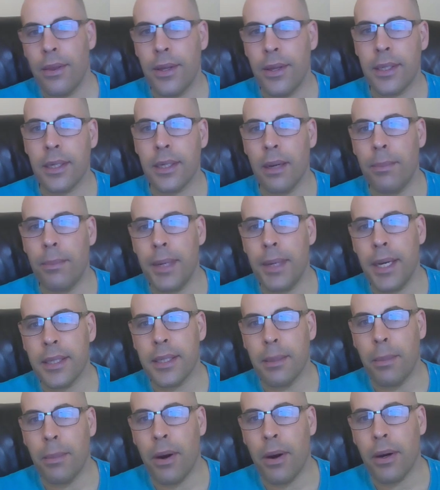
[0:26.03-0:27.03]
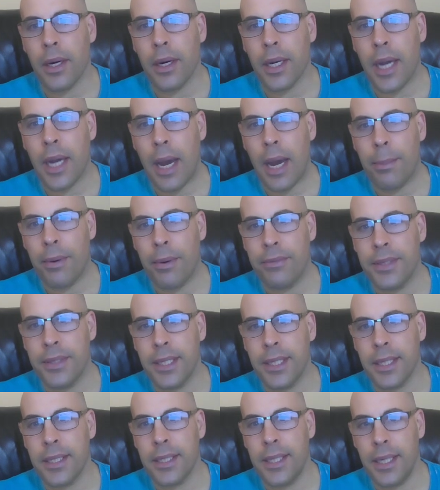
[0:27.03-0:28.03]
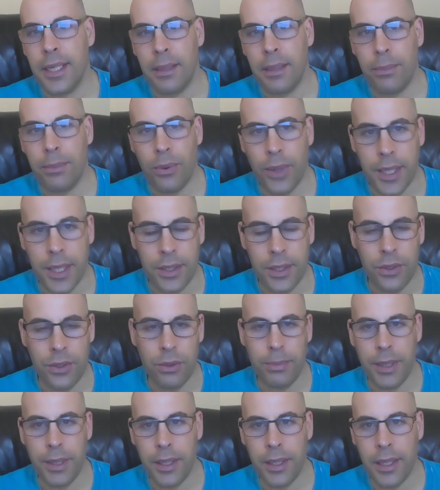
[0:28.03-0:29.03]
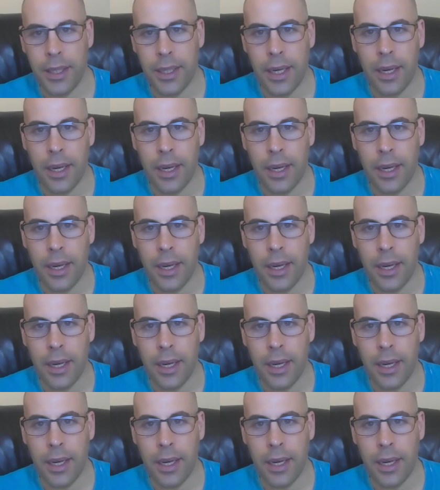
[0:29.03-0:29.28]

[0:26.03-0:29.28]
This company has a market cap of $16.2 billion.